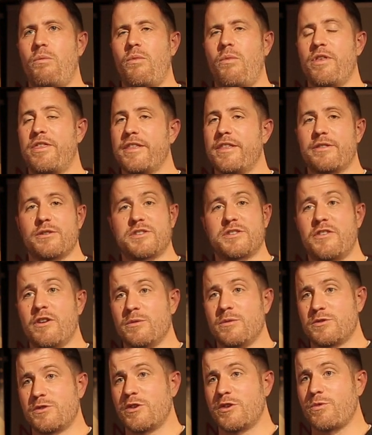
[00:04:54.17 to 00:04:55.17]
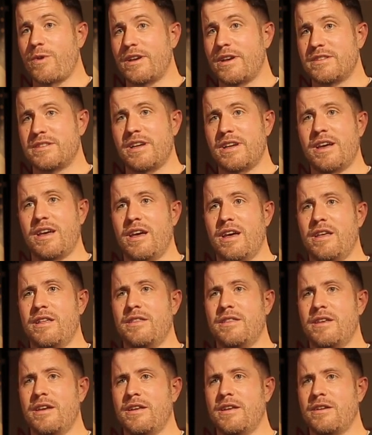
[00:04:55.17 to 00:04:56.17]
We think those films really resonate
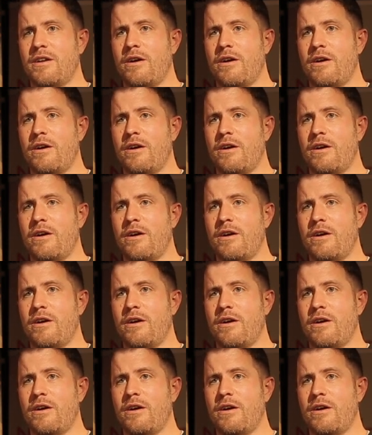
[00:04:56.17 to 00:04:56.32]
in